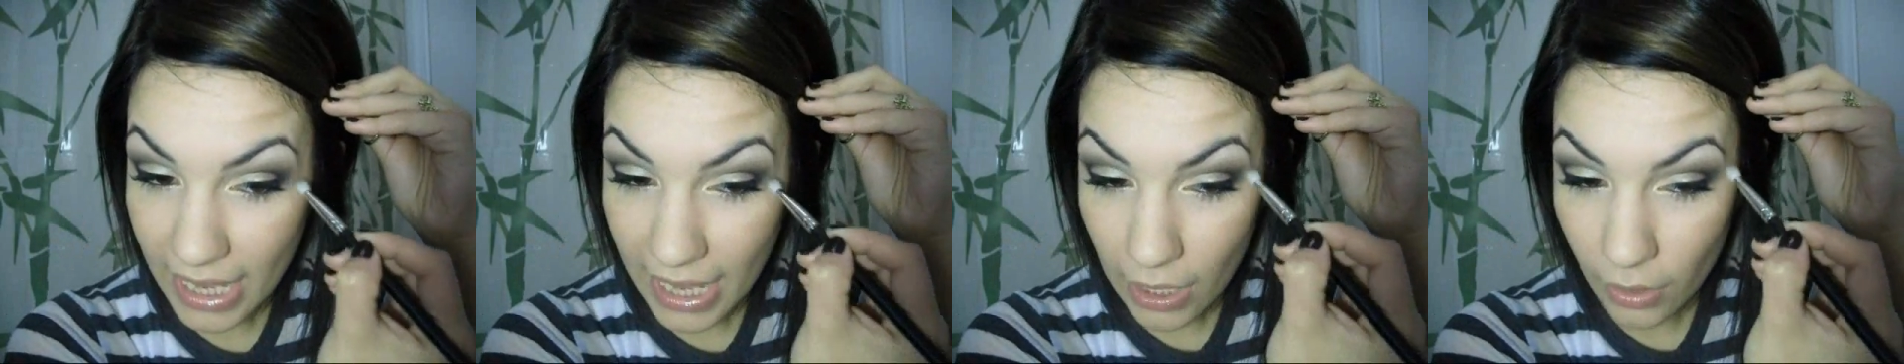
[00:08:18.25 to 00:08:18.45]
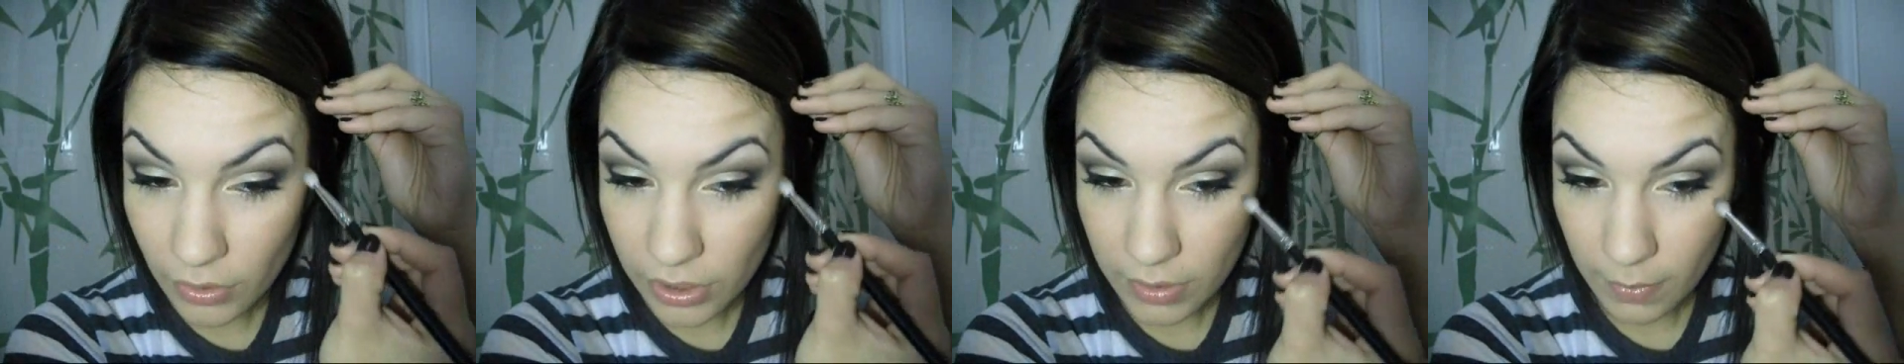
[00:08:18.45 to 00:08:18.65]

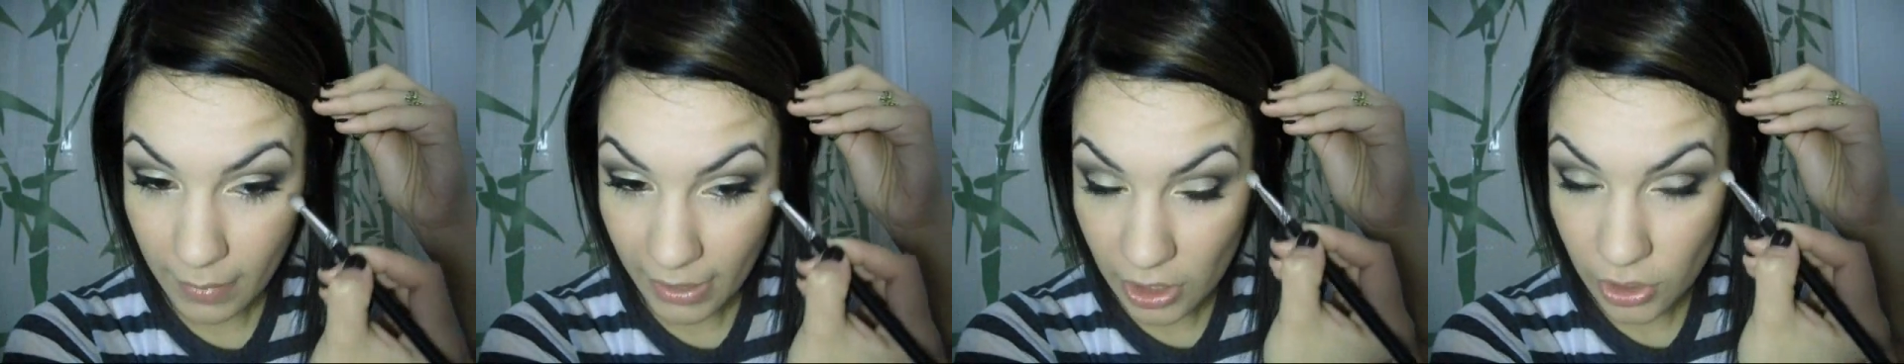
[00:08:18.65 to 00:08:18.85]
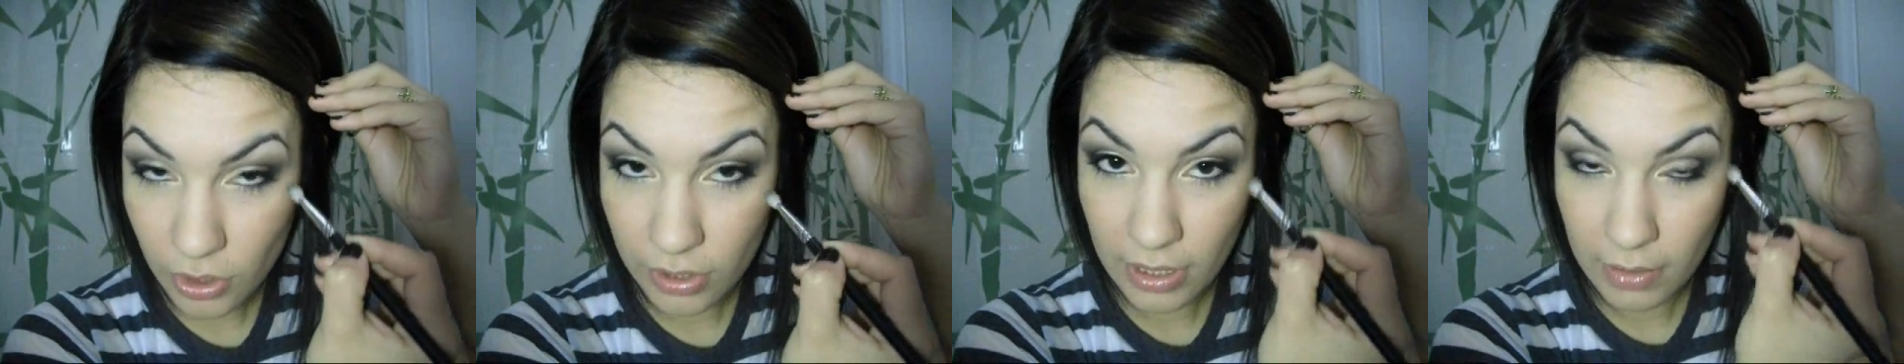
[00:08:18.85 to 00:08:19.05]
out to
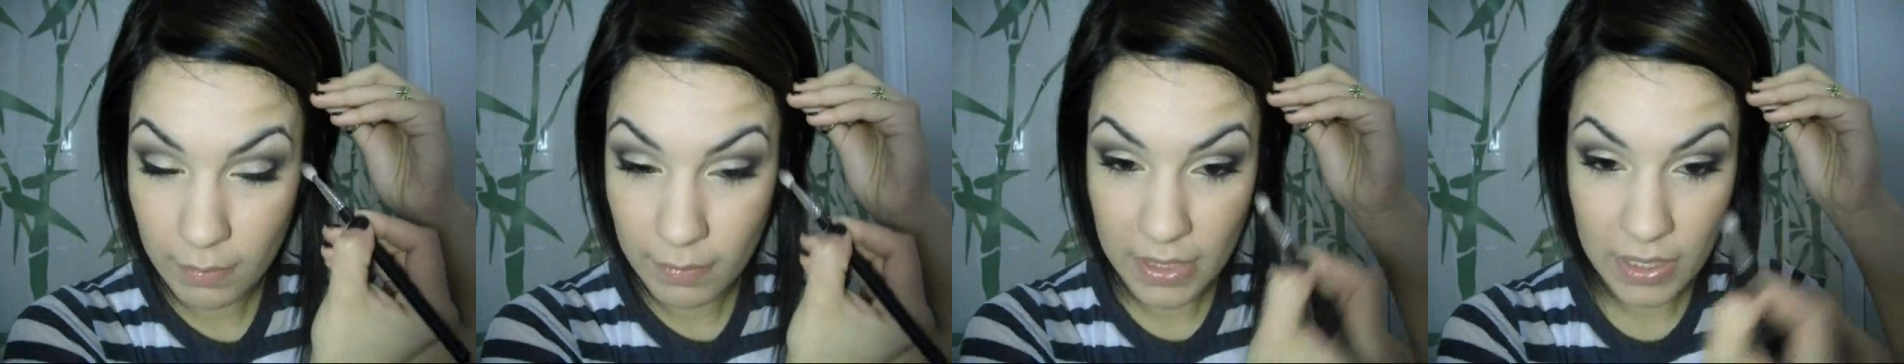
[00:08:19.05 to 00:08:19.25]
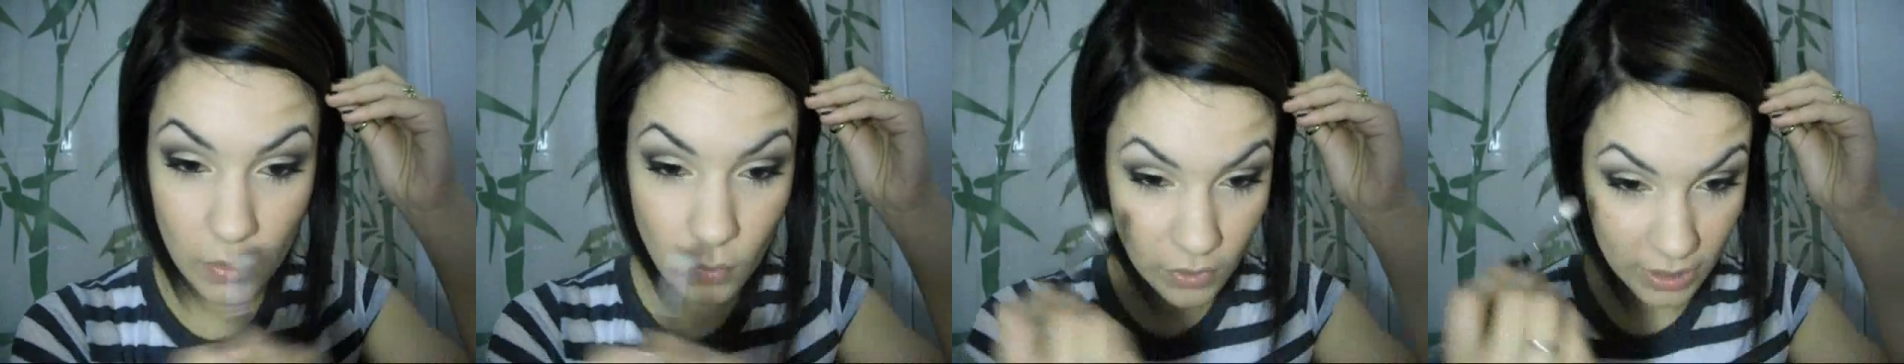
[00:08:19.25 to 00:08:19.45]
make sure they
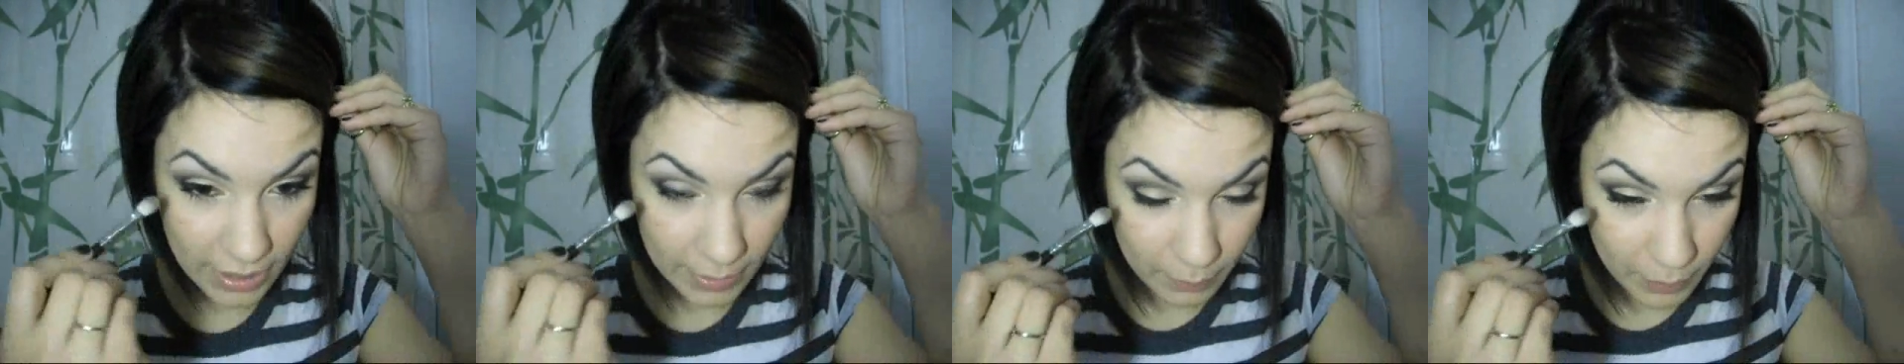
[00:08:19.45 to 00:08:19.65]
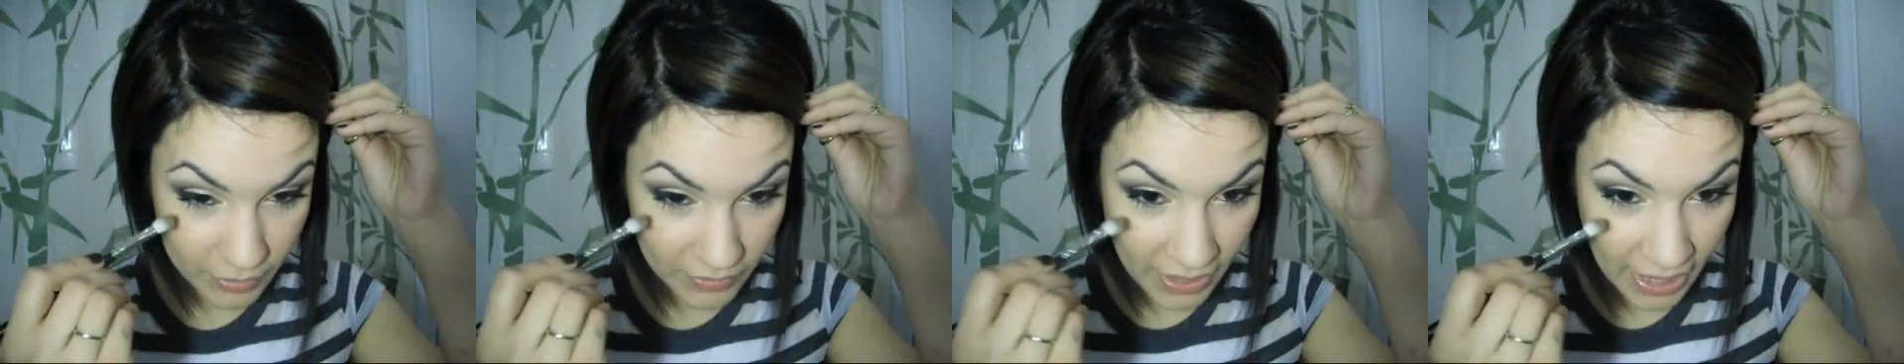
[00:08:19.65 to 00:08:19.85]
meet when I
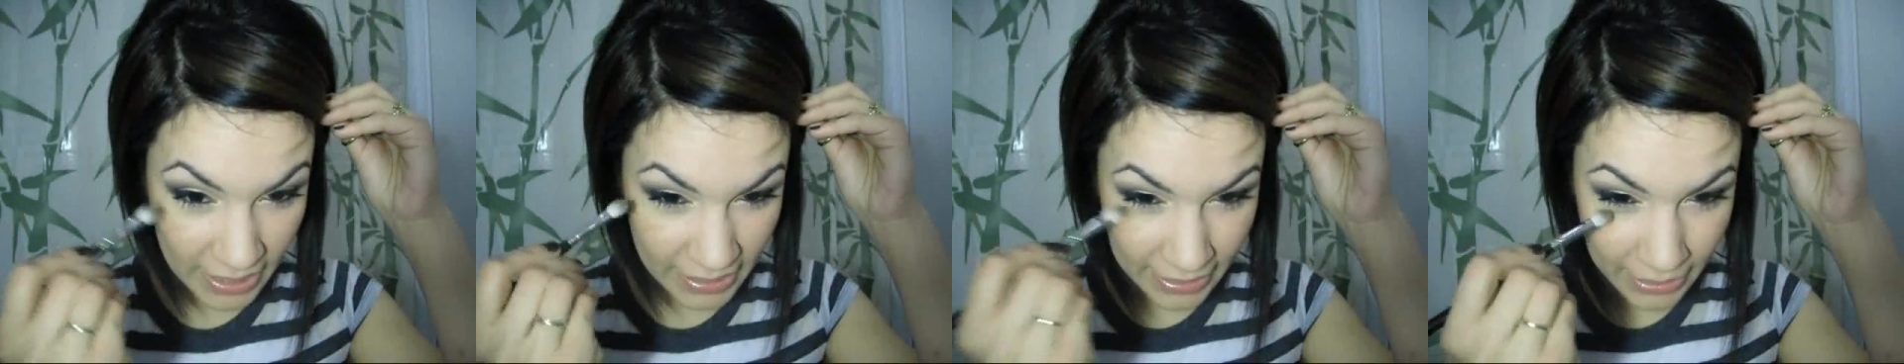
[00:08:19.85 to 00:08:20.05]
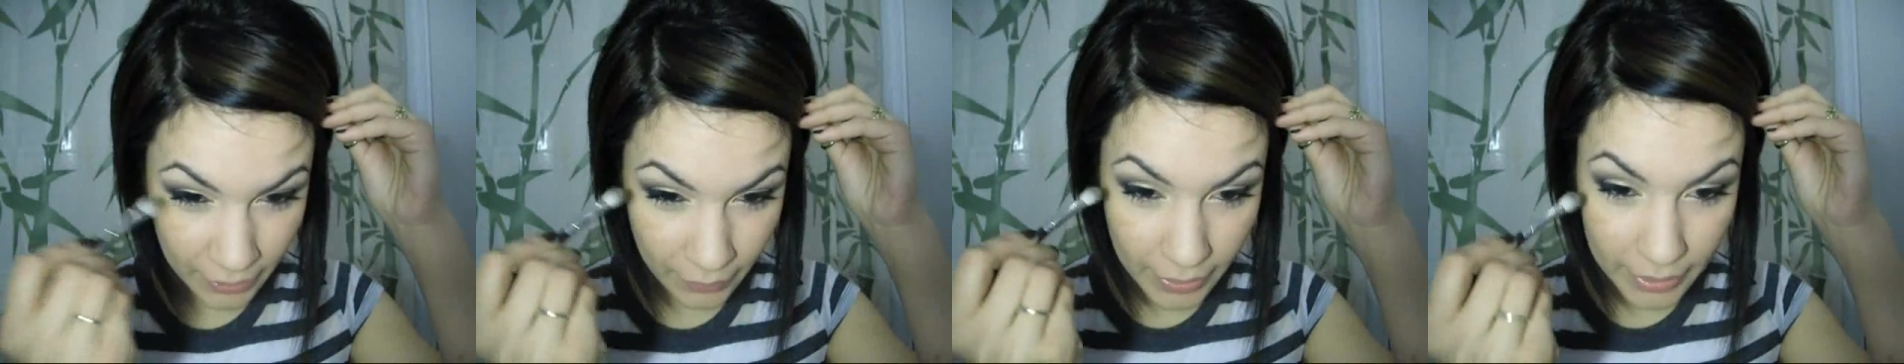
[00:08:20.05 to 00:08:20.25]
put the
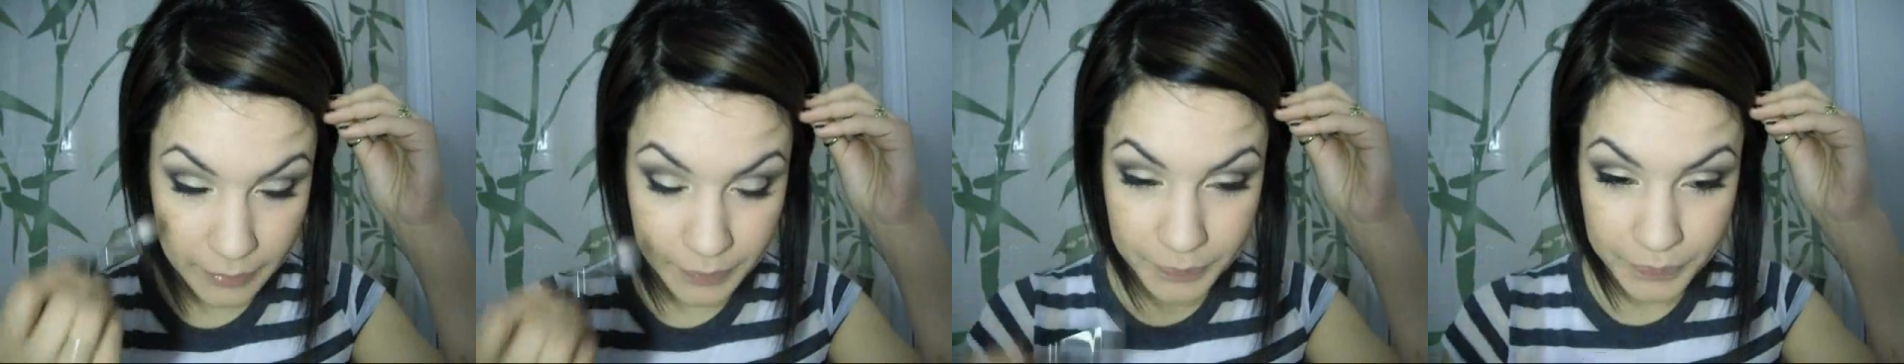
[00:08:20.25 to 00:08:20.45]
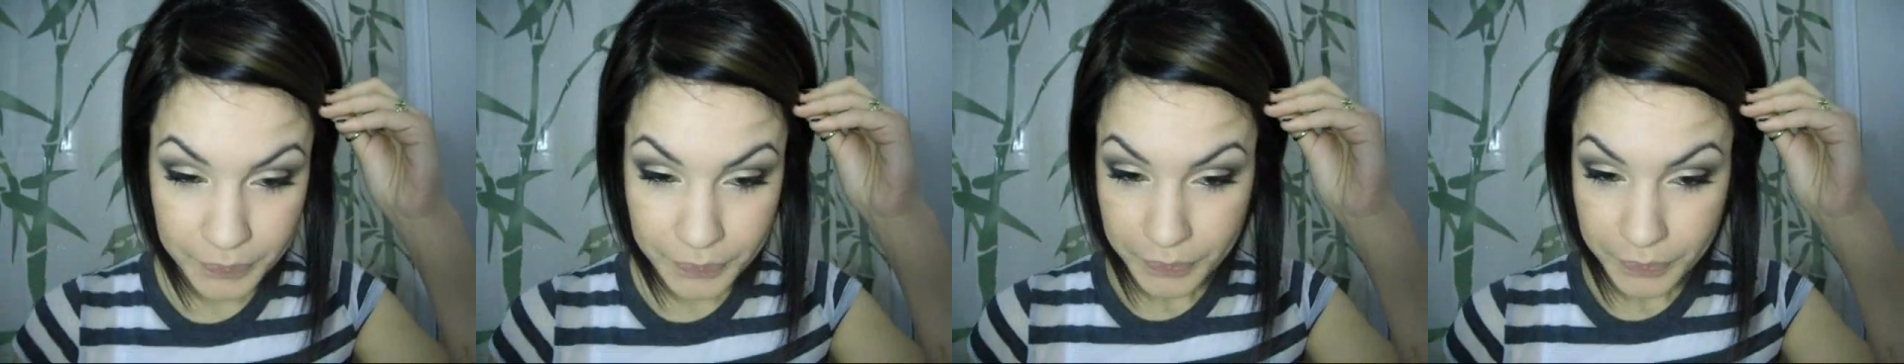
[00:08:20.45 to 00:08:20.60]
eyeliner on.